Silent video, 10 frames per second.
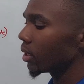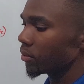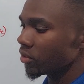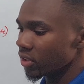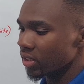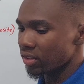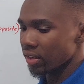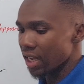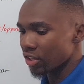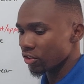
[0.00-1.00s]
comes to the
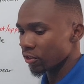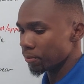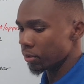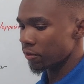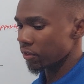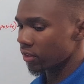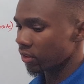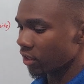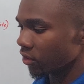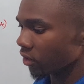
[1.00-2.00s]
selection of
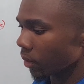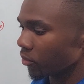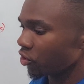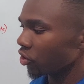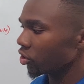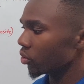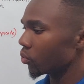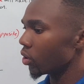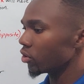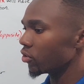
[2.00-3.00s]
prefixes, I'm sure you're
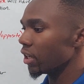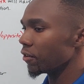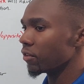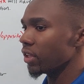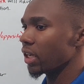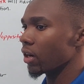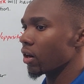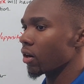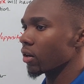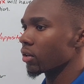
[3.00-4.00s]
wondering if there
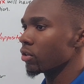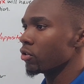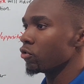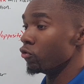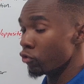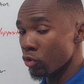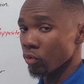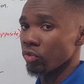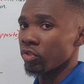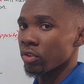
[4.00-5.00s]
are
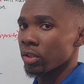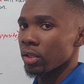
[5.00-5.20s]
rules.